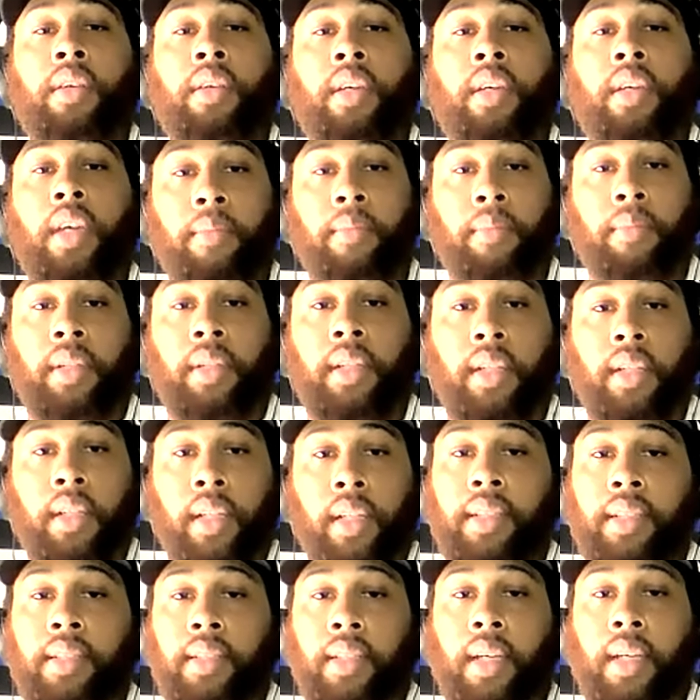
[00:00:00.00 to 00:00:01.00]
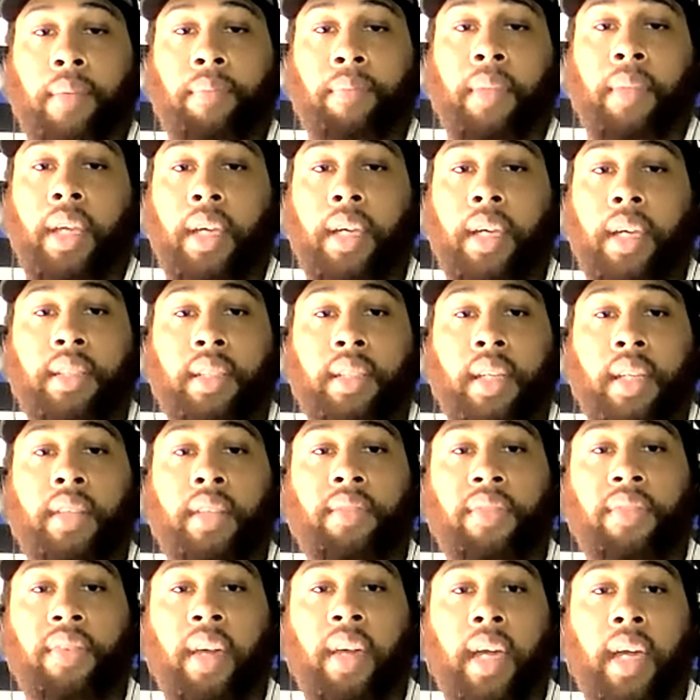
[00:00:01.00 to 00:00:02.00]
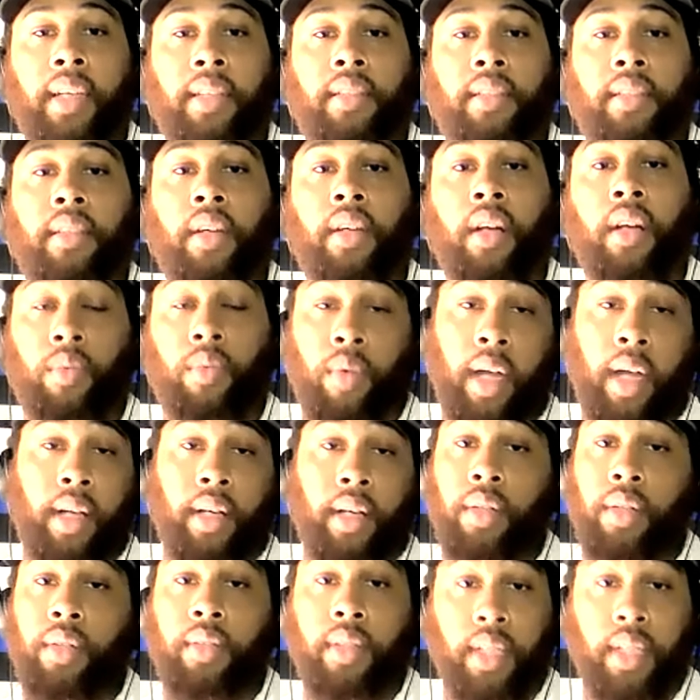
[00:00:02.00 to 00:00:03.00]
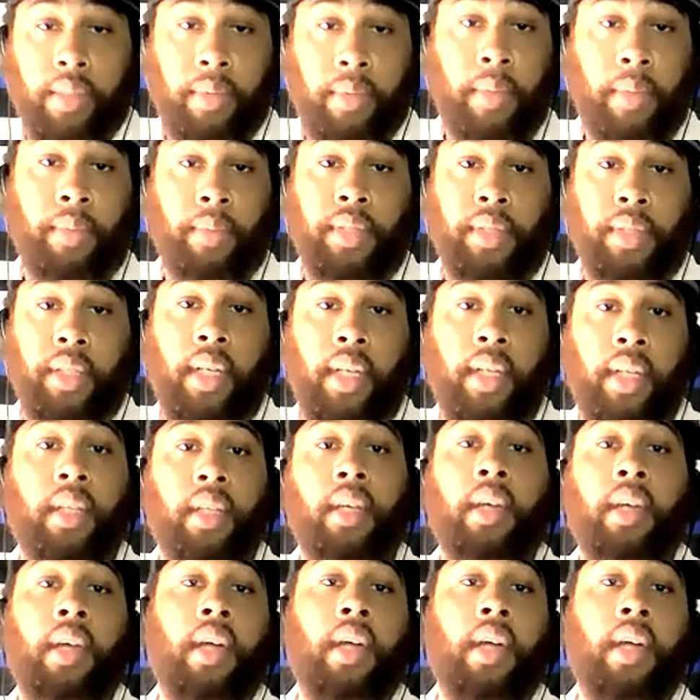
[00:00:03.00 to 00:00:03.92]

Kimberly Klacik is, in fact, a rhino, as people say,